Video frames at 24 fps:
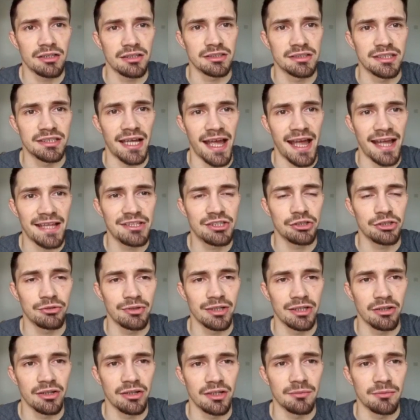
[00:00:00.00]
to enter
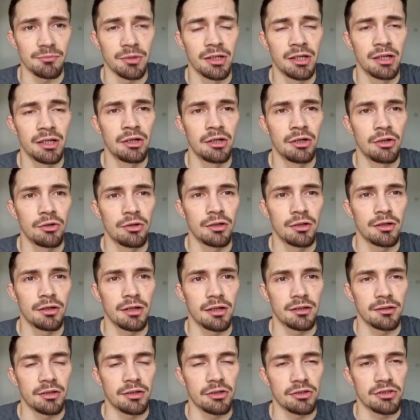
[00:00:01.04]
in on him.
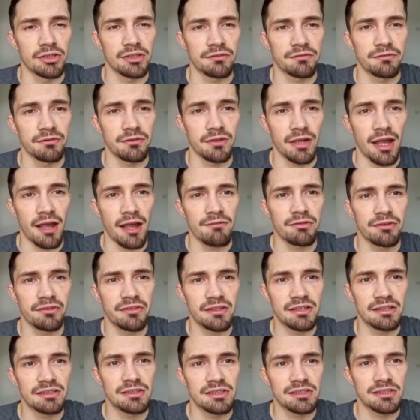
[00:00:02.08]
Because if
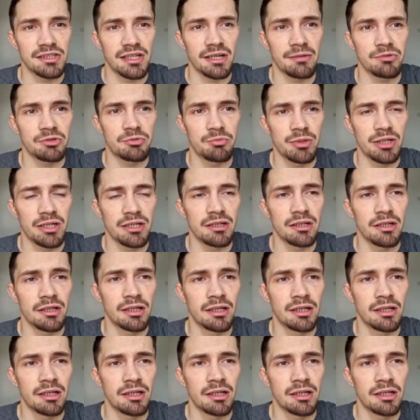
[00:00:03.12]
everything's the same speed,